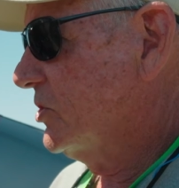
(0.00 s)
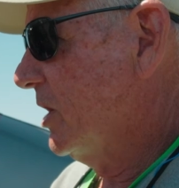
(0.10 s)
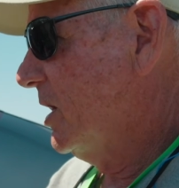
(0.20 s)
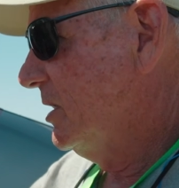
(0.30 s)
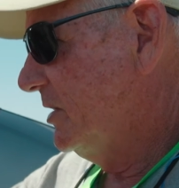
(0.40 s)

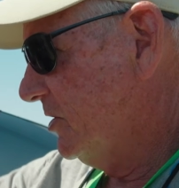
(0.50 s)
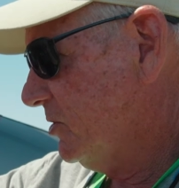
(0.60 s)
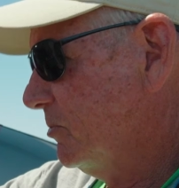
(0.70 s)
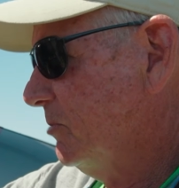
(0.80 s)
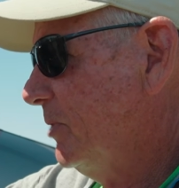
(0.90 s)
on, the
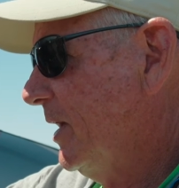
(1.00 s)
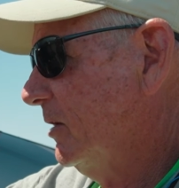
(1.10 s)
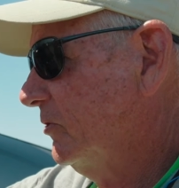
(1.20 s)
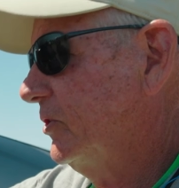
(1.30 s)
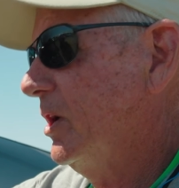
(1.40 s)
instrument
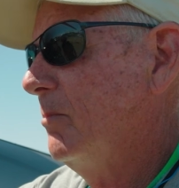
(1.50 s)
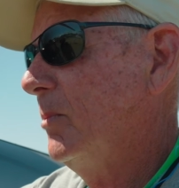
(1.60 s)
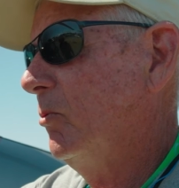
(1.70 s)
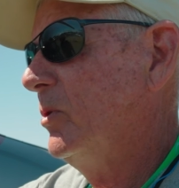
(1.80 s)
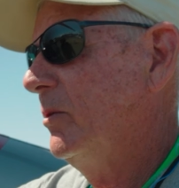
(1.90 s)
panels done,
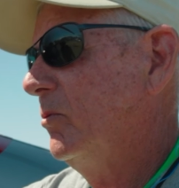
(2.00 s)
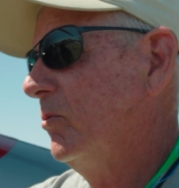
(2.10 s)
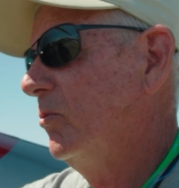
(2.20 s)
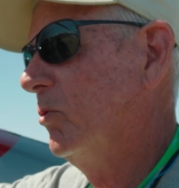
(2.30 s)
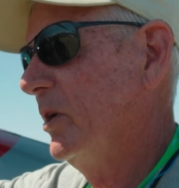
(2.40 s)
but
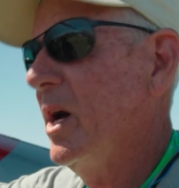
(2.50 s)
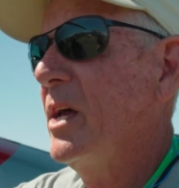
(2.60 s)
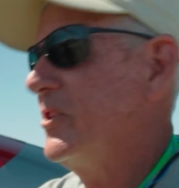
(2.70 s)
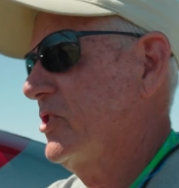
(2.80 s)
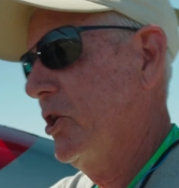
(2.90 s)
we're
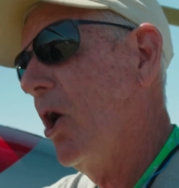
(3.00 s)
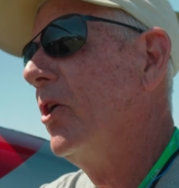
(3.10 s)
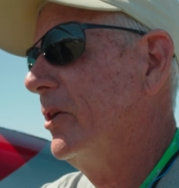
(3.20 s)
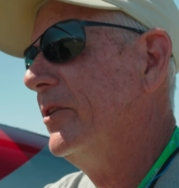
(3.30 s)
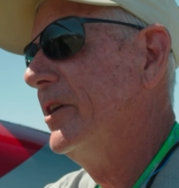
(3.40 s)
not
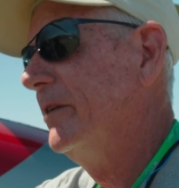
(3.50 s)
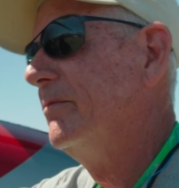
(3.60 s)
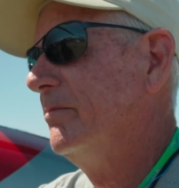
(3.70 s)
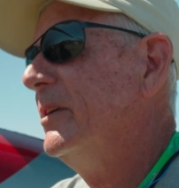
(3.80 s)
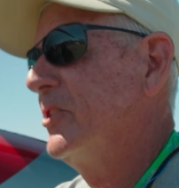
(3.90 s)
installing the
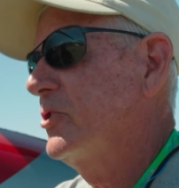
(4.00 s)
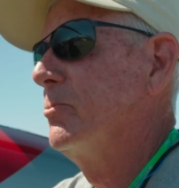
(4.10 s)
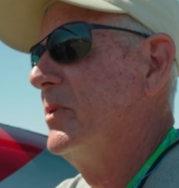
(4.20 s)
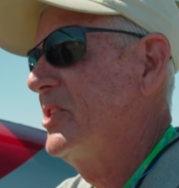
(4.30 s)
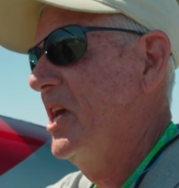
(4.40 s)

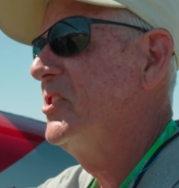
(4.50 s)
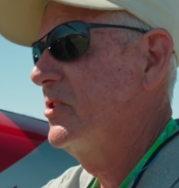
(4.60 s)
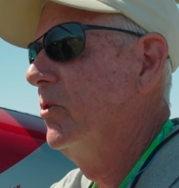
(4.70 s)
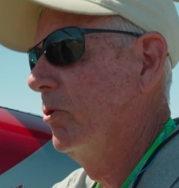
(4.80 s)
instrumentation or